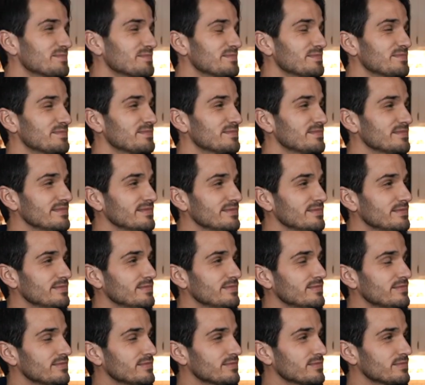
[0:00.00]

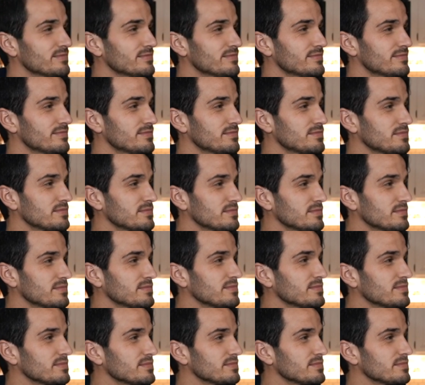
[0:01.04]

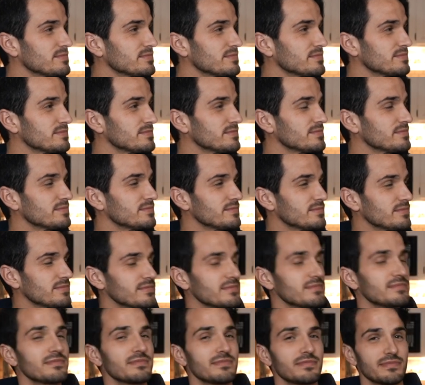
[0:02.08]

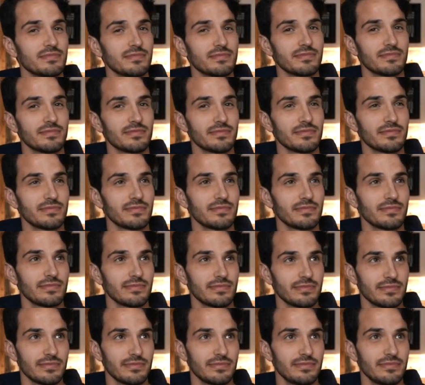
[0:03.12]

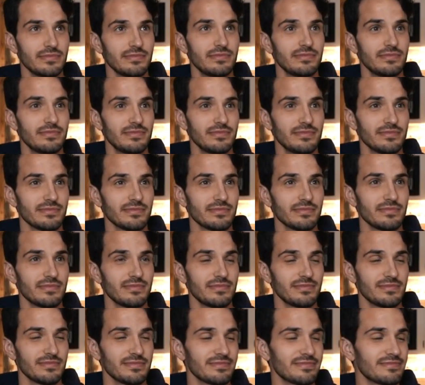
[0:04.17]

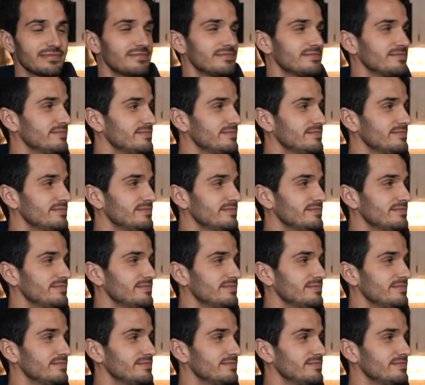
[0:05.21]
(not speaking)